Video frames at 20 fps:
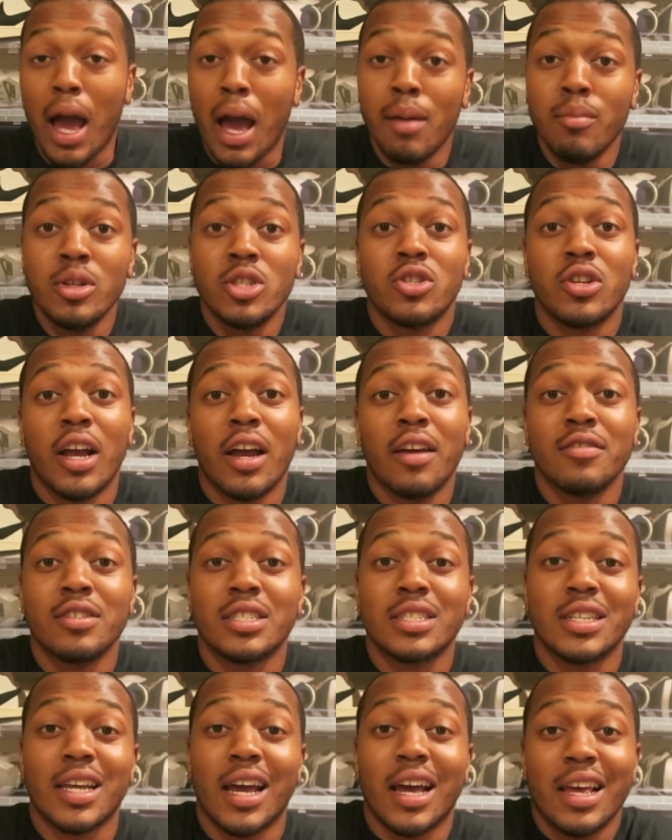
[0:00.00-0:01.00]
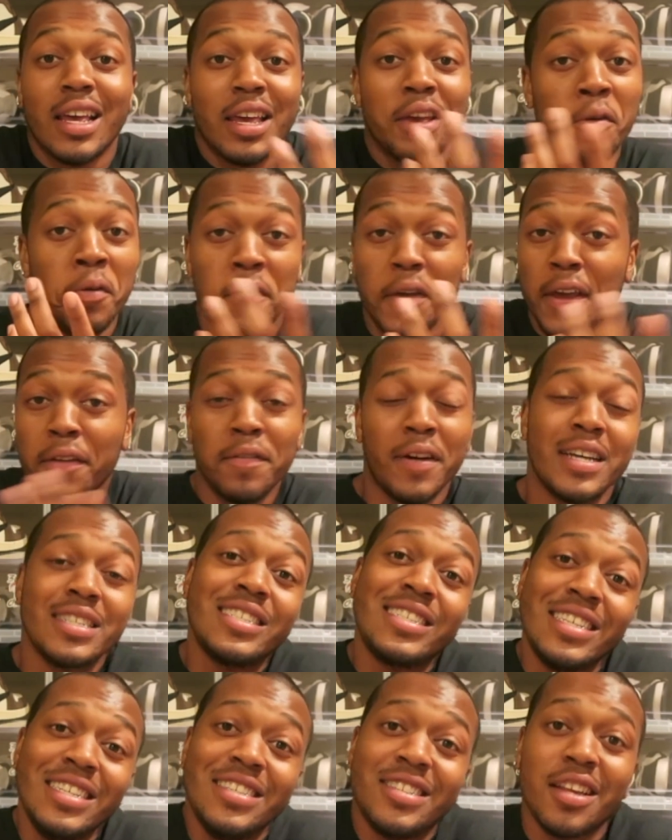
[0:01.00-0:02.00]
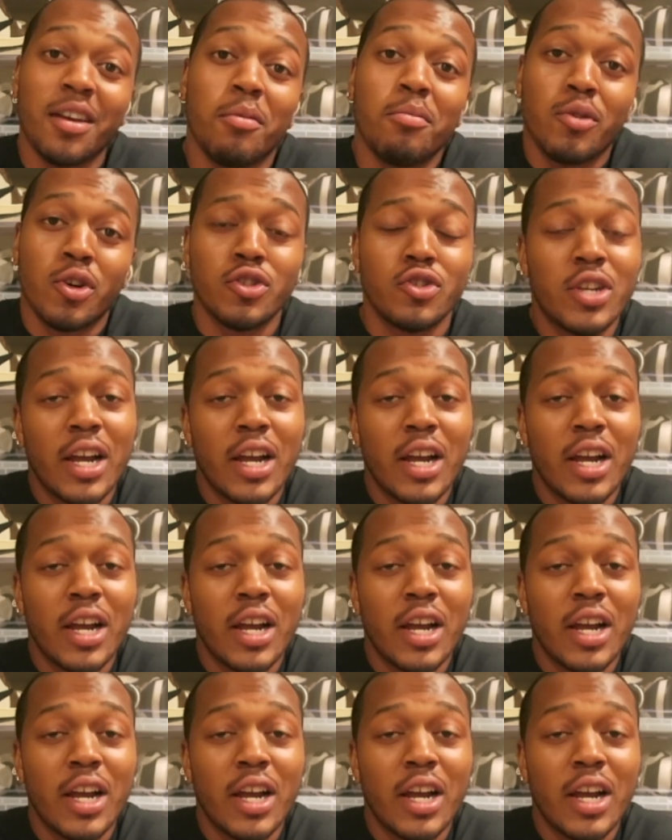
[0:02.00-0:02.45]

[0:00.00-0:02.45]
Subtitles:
I'm a Travis Scott. If I see something on